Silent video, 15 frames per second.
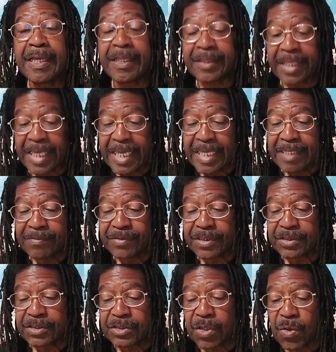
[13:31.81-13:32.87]

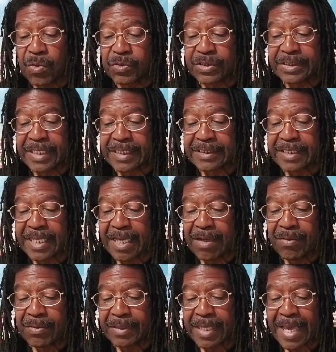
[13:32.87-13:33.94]
Thieves stole 6
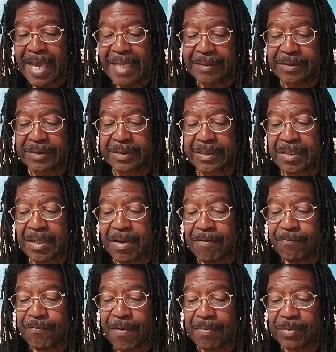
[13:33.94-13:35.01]
Hellcats
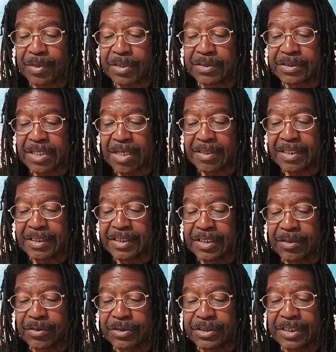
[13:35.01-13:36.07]
from Kentucky
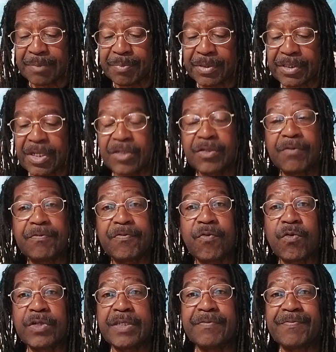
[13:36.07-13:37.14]
dealership in under
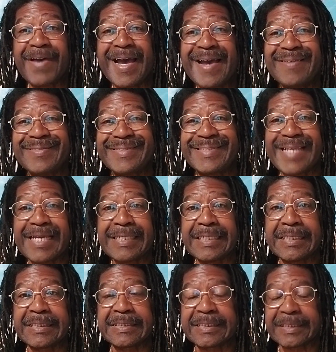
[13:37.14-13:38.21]
45
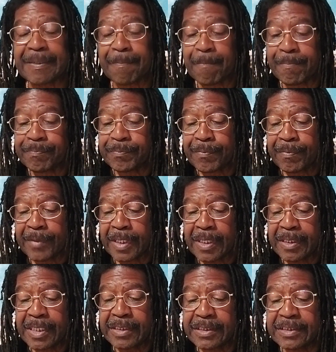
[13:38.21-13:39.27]
seconds.
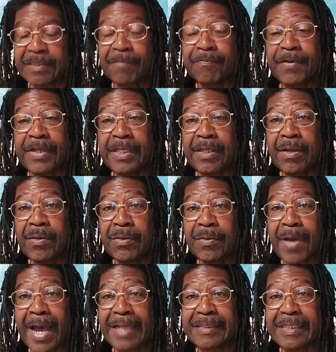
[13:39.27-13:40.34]
This is a
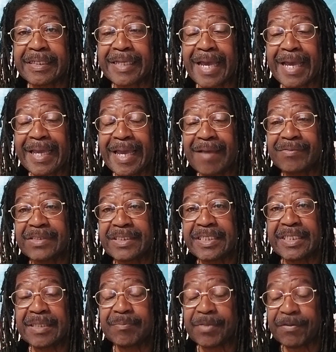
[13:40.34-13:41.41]
video. I think I have
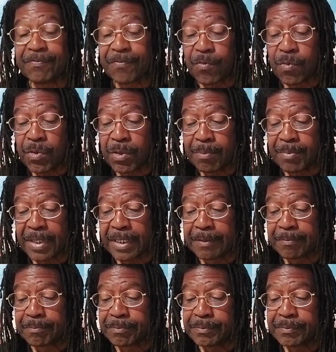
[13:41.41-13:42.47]
seen it before,
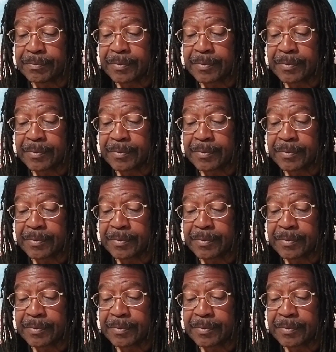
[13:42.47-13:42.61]
but